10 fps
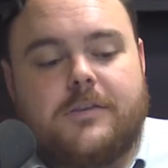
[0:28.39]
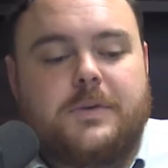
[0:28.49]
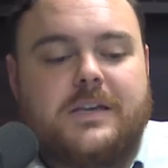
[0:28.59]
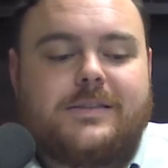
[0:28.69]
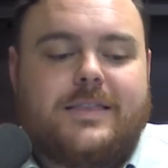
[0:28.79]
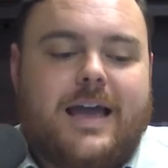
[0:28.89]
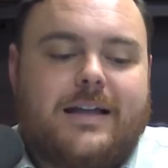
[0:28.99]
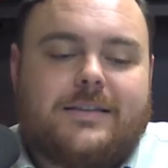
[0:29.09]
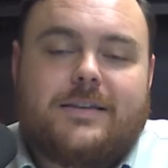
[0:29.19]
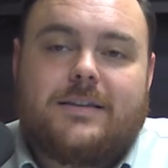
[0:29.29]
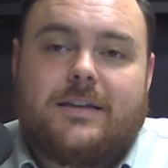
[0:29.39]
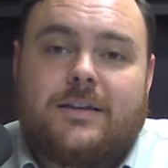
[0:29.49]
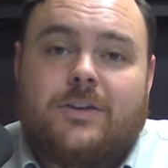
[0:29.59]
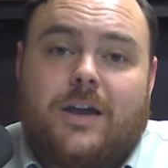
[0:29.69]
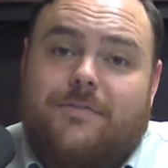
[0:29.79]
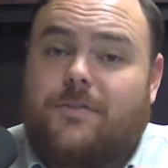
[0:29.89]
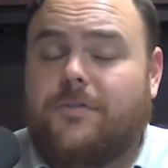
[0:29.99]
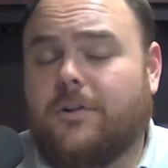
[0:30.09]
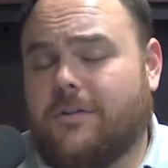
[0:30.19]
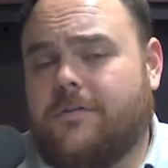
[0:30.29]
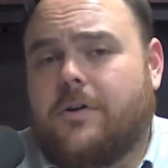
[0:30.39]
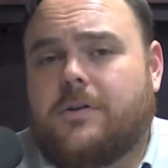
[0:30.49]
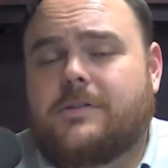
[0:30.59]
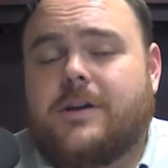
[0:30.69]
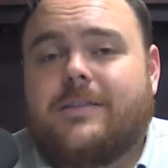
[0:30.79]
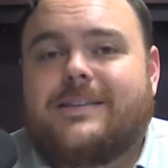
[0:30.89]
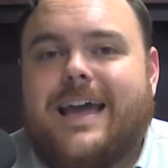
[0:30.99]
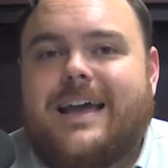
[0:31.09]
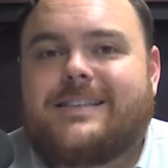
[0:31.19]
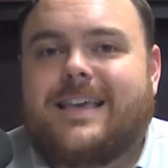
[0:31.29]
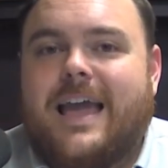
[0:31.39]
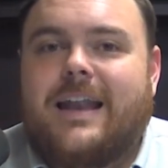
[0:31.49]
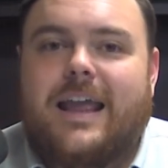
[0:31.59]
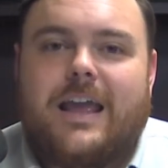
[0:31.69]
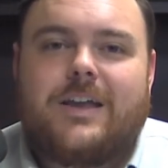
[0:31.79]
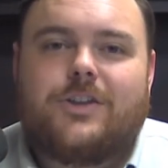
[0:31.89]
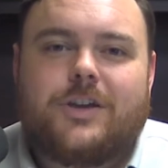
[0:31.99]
This means that you have to fully focus on the task at hand.